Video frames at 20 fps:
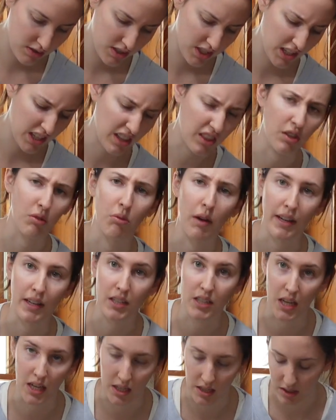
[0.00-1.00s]
to get the
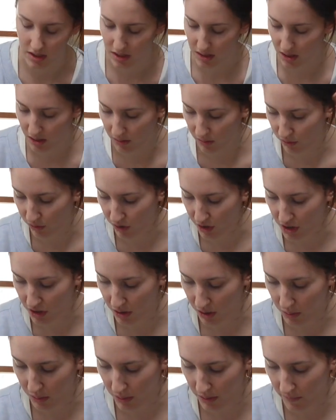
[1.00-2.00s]
right taste for
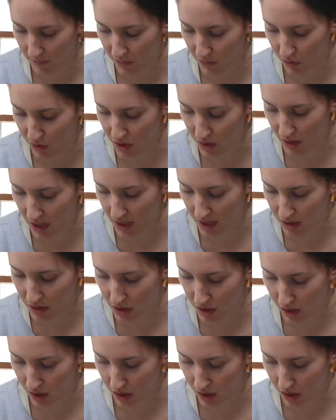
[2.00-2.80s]
you, for you guys.